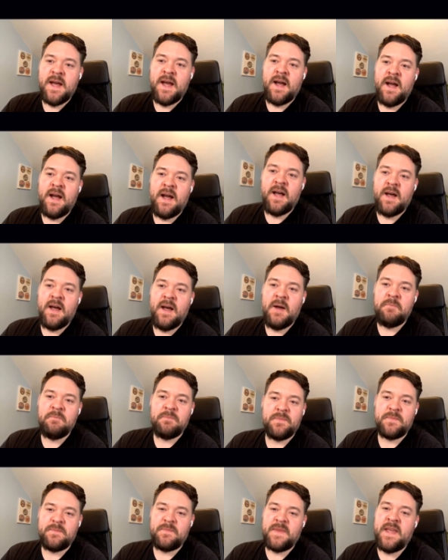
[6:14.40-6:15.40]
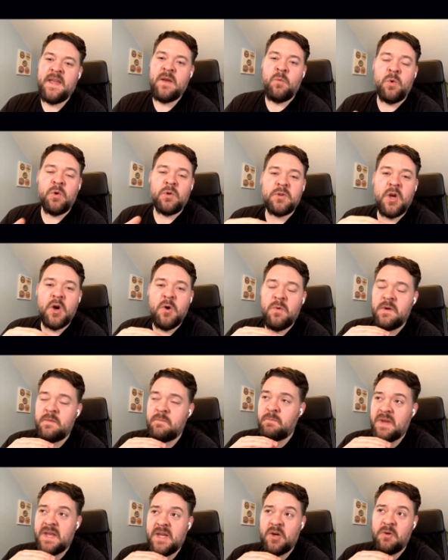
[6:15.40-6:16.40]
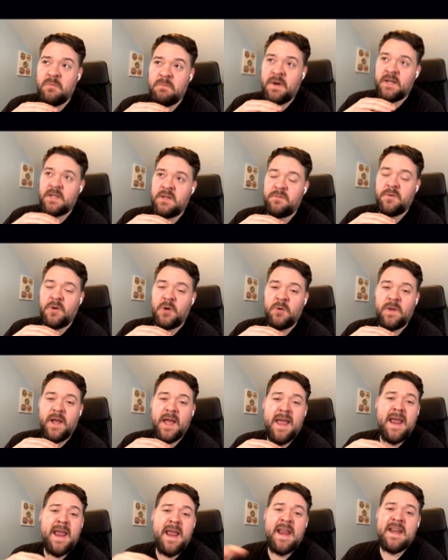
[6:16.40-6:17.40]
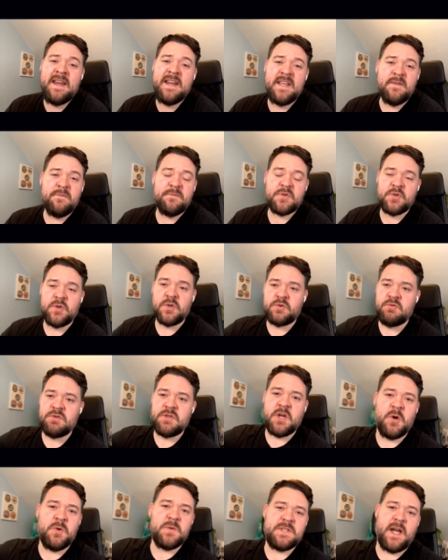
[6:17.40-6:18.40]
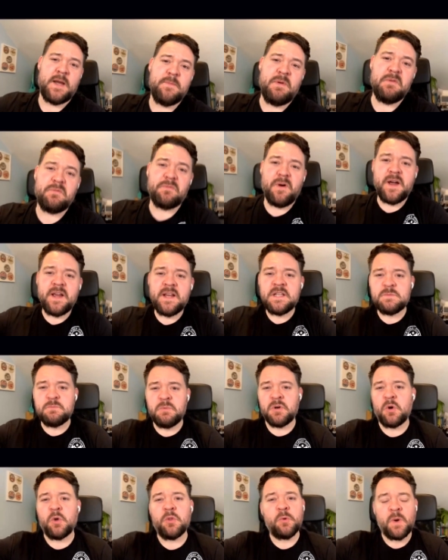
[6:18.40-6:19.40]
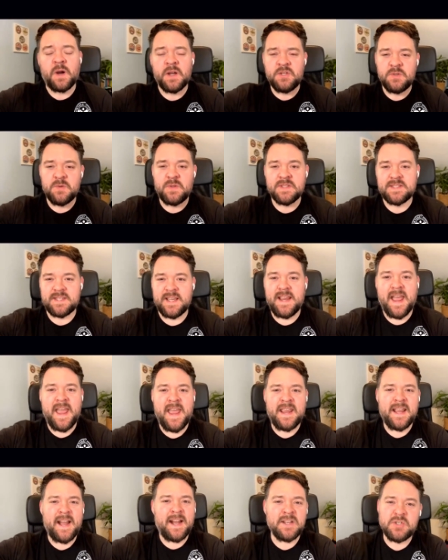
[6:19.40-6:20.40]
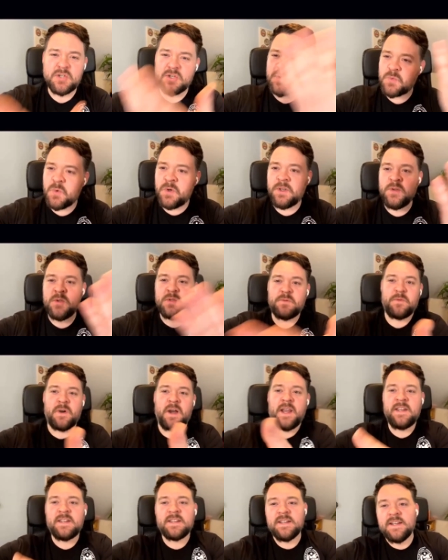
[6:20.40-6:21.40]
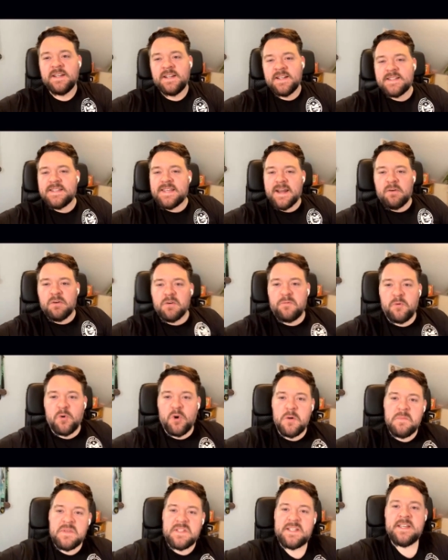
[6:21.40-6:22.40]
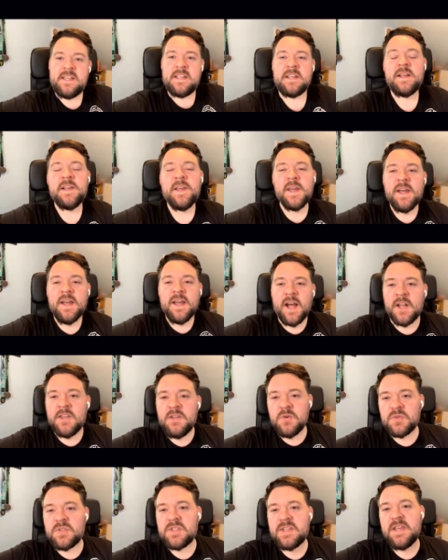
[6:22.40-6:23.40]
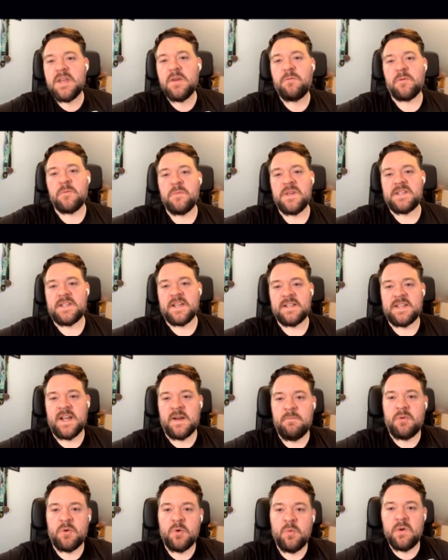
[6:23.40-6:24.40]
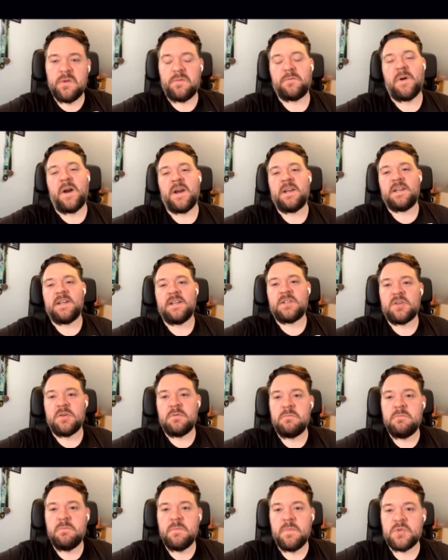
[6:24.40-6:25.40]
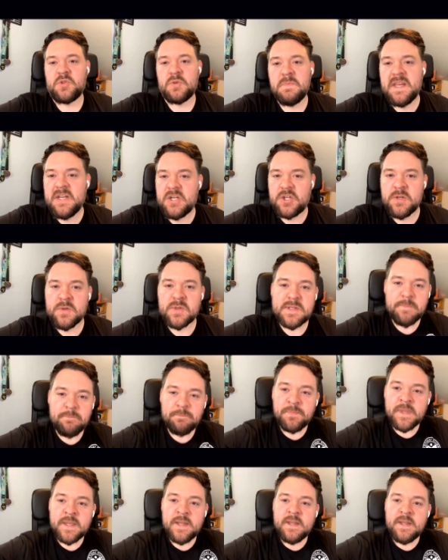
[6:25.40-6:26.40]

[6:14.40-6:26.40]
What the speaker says: It will go and pick up by default any infrastructure as code type it finds, but otherwise you can say, hey, I just want you to find Terraform as here. And you'll see from this example, we're finding some issues.